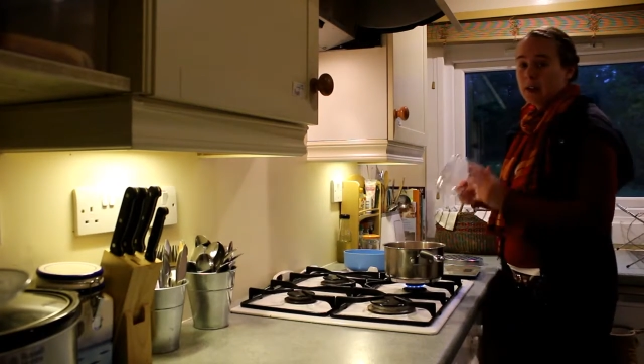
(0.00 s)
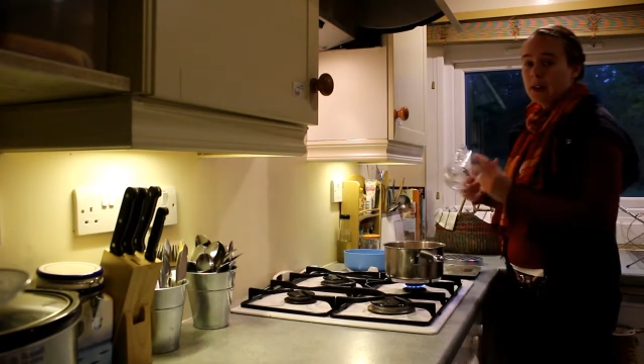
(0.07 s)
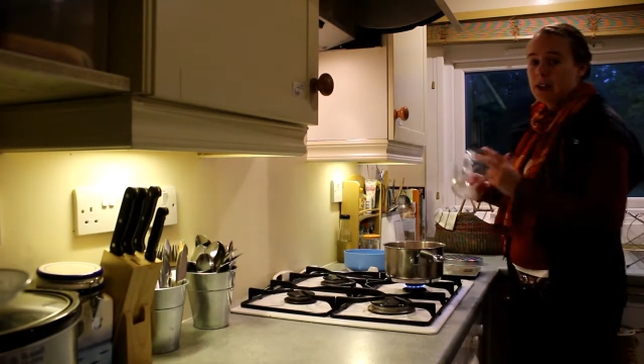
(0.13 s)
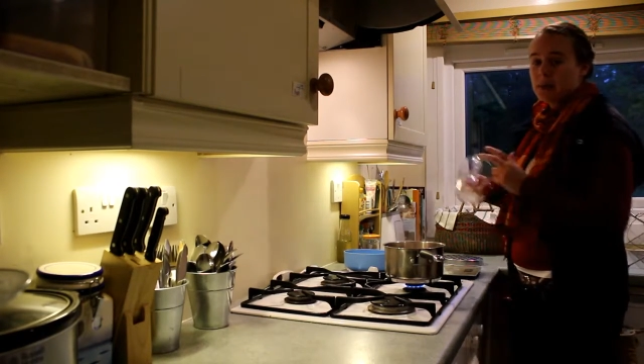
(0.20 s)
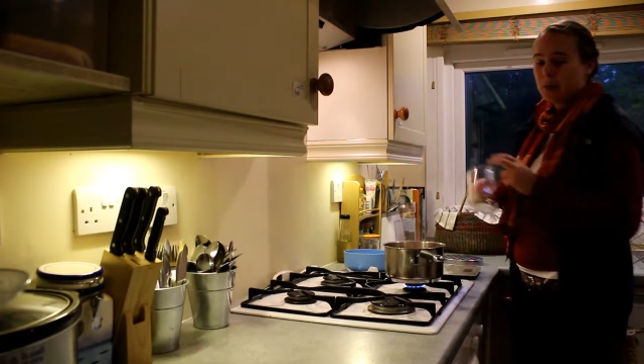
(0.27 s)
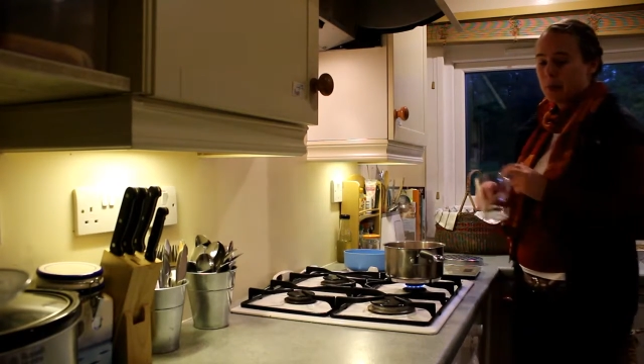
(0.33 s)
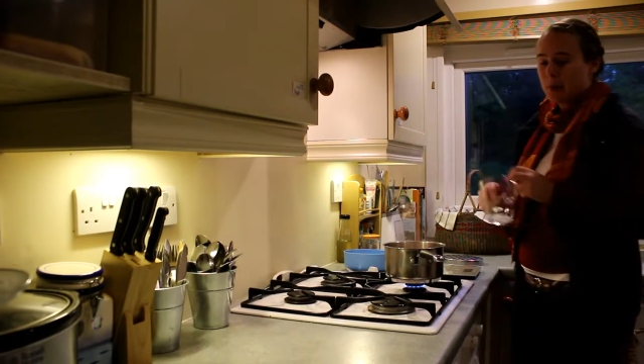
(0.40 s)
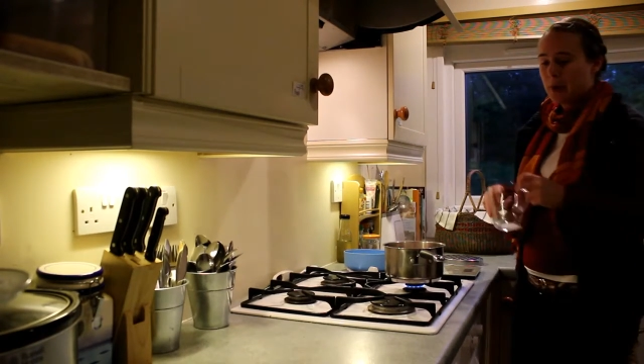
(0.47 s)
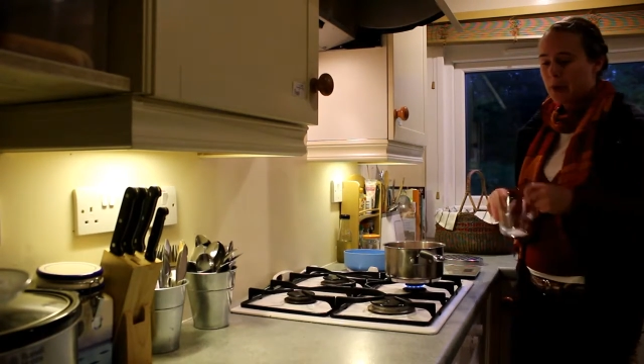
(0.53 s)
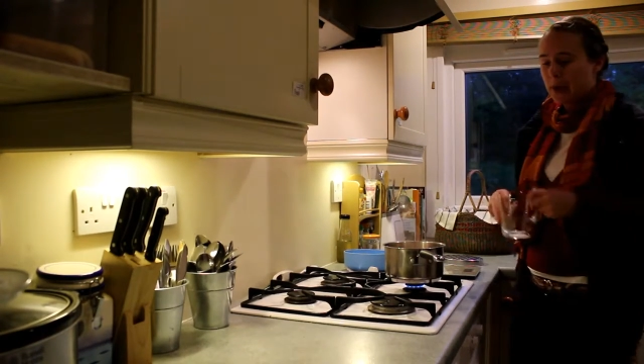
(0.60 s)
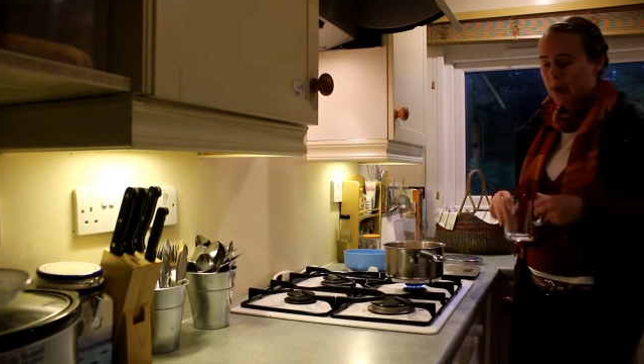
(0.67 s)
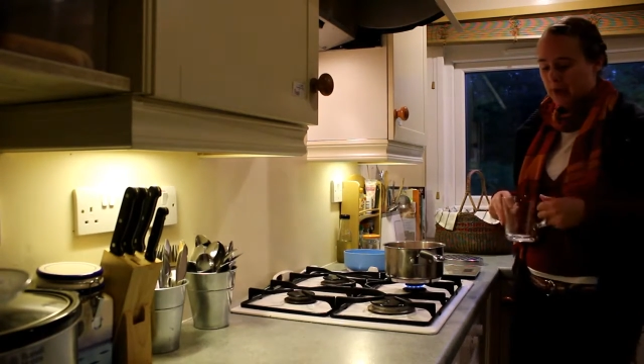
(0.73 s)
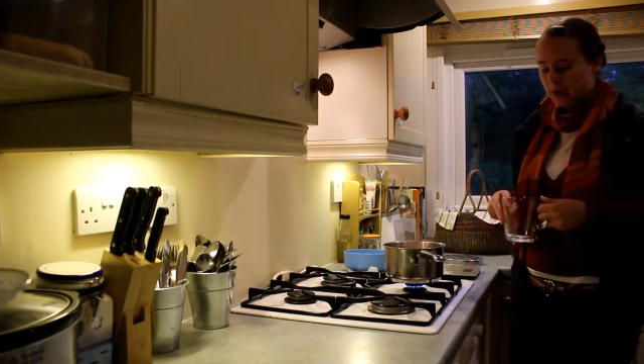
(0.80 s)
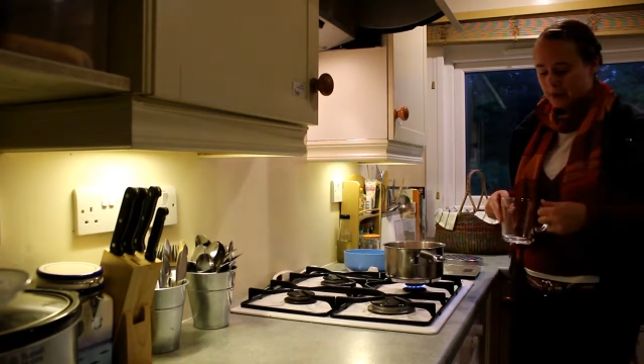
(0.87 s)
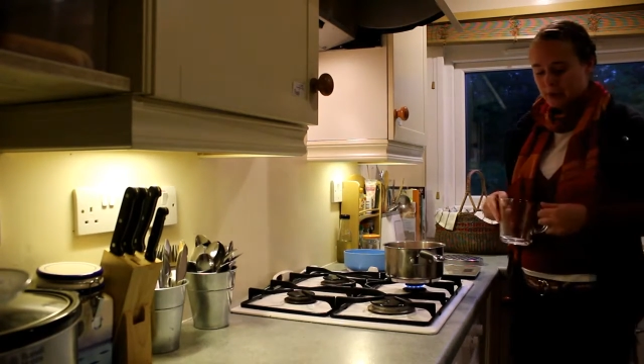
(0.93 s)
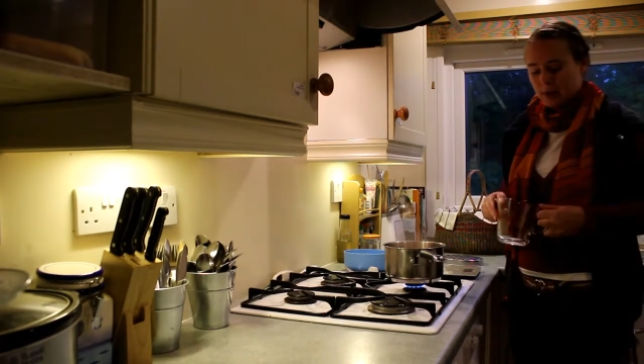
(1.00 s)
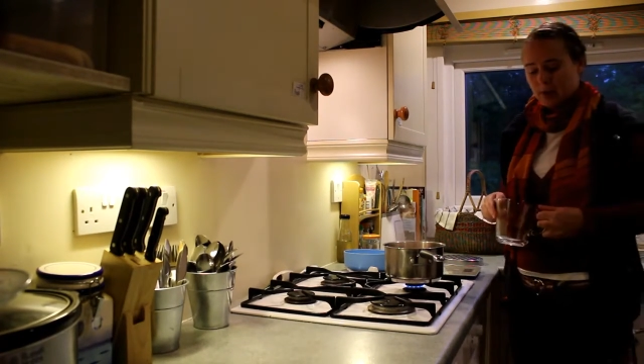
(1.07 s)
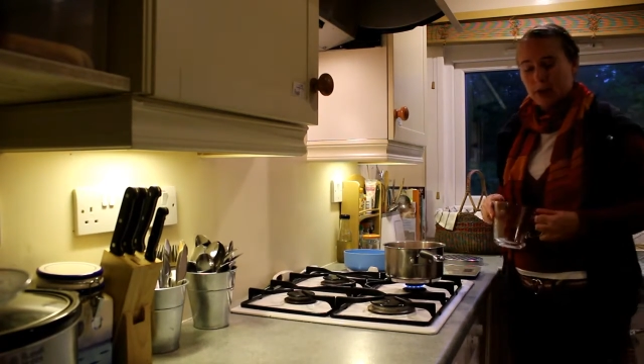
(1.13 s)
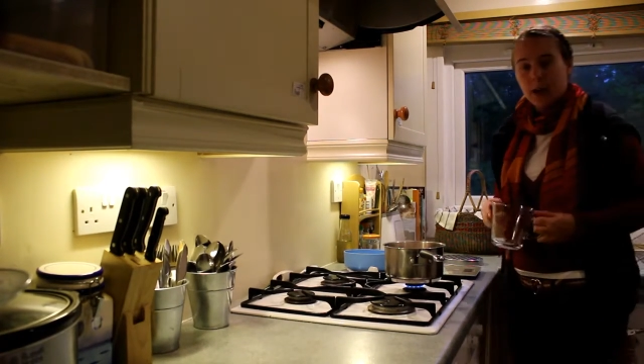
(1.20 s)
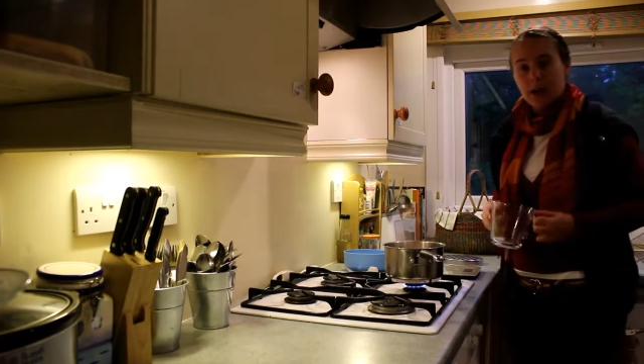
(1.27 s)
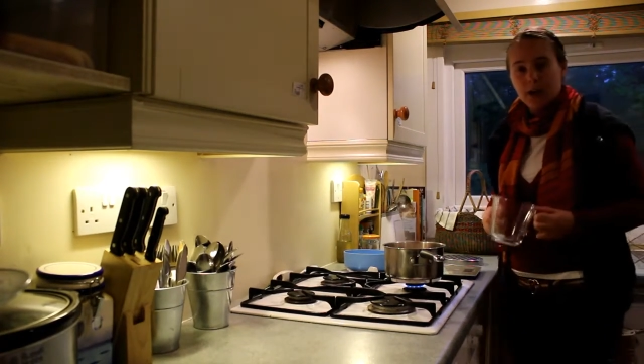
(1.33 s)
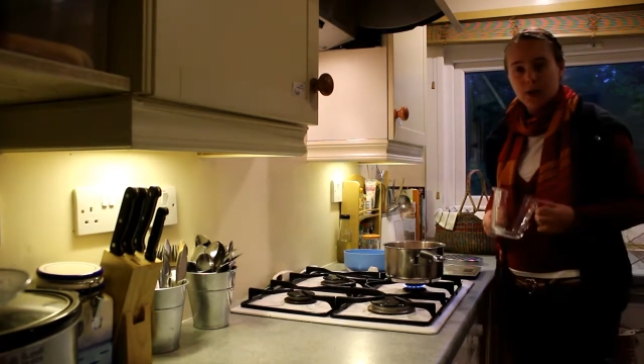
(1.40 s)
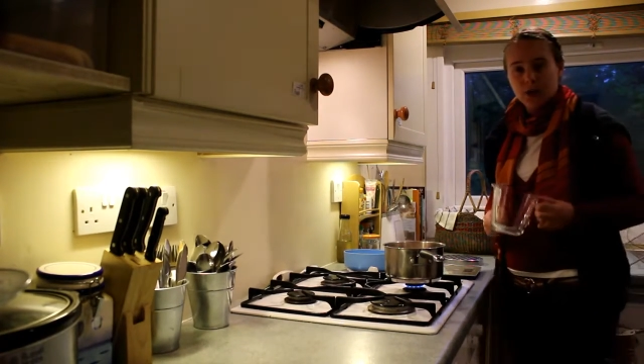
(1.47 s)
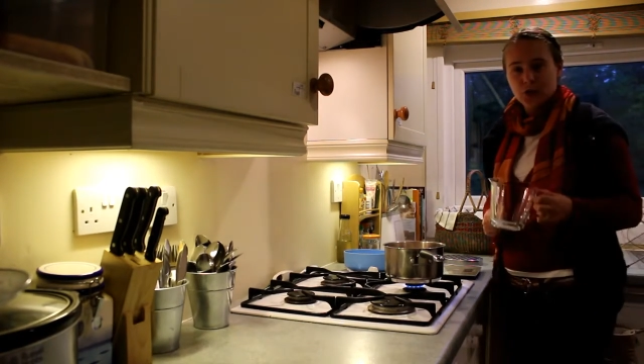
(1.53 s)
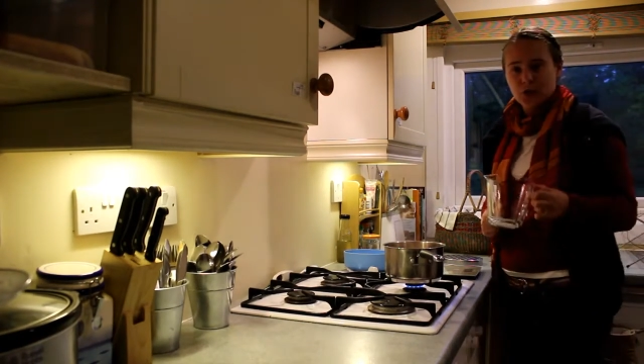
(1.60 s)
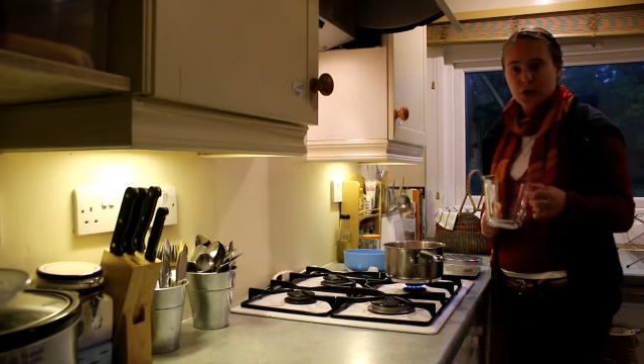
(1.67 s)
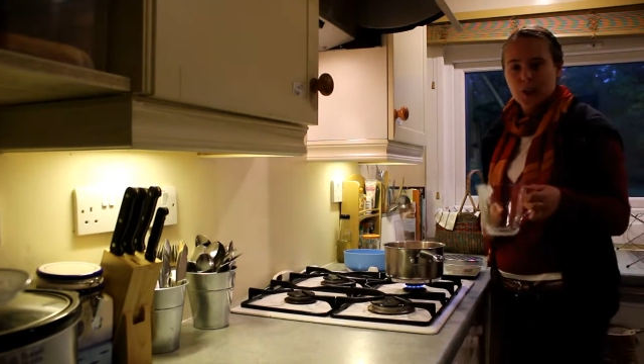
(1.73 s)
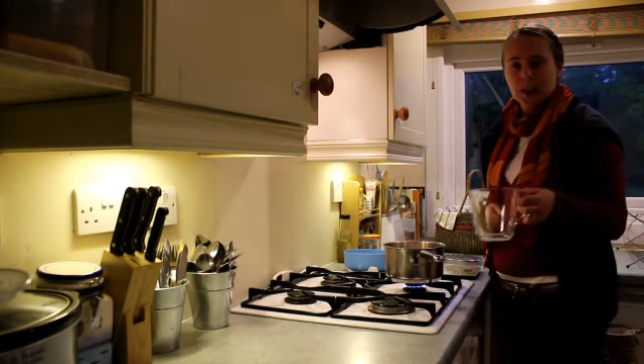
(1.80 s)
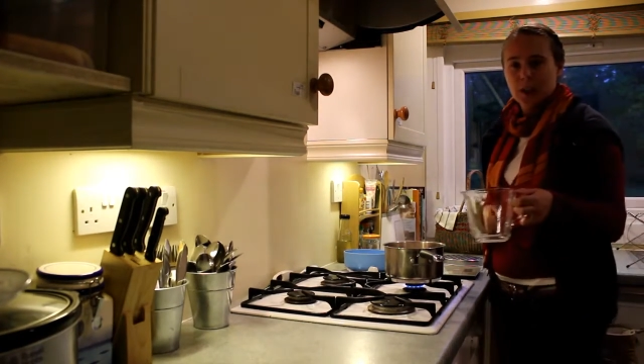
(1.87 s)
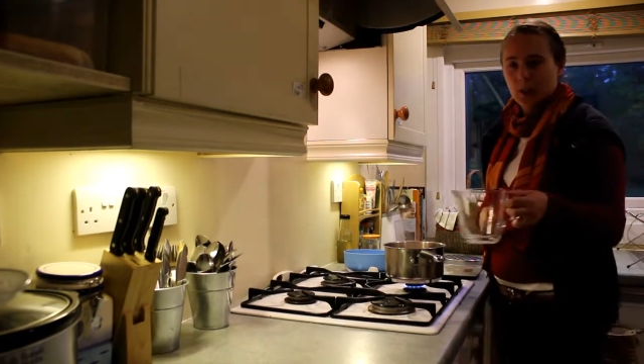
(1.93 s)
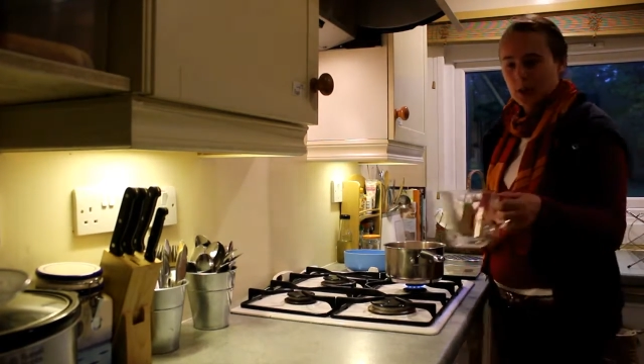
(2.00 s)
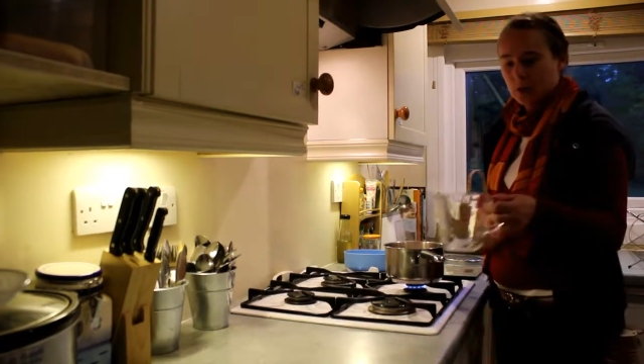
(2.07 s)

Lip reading: is prepare our straining